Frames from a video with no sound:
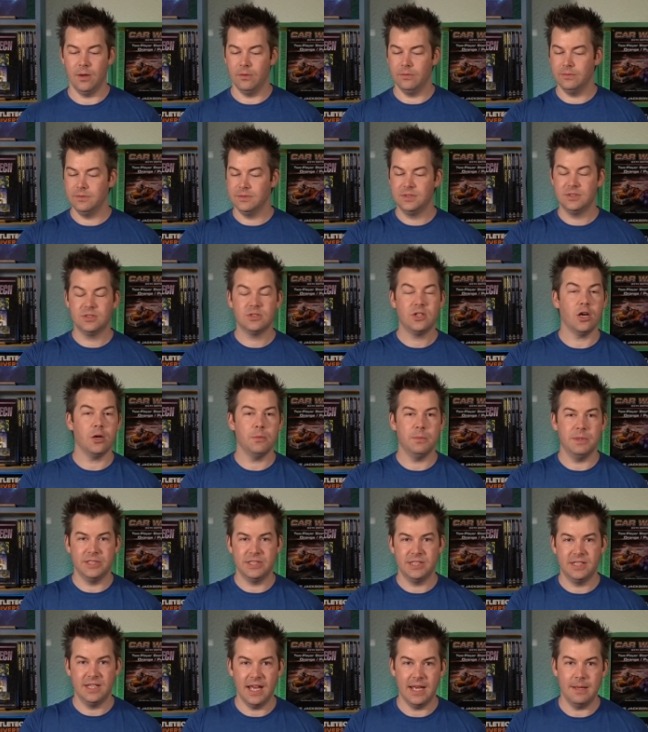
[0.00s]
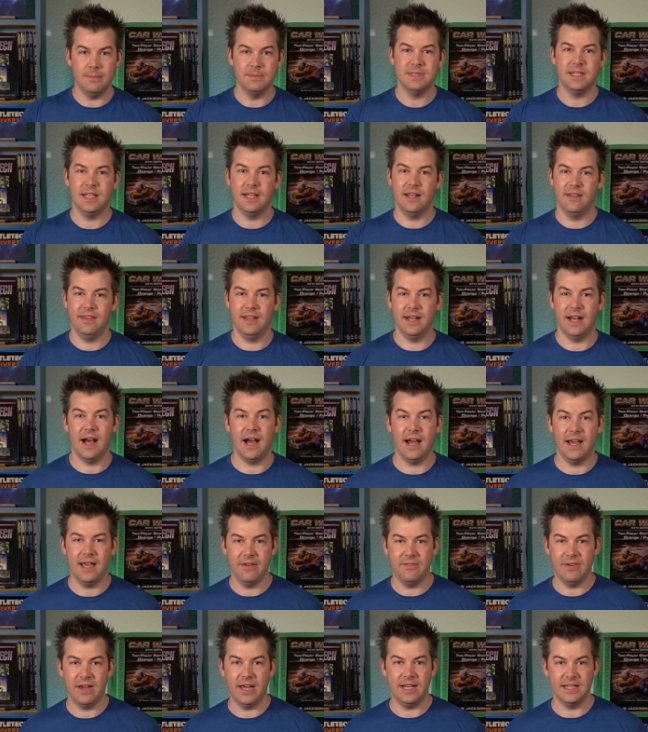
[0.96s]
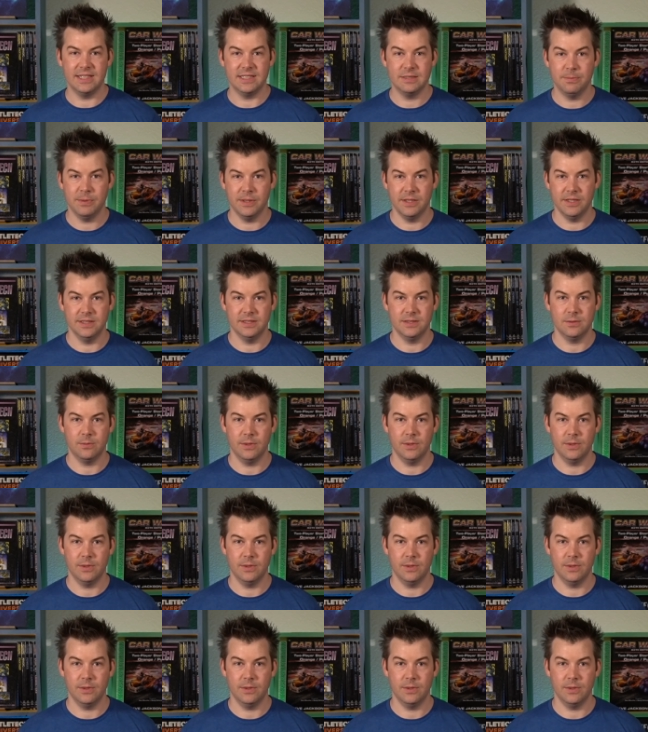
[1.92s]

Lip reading: skirmish games that I have had experience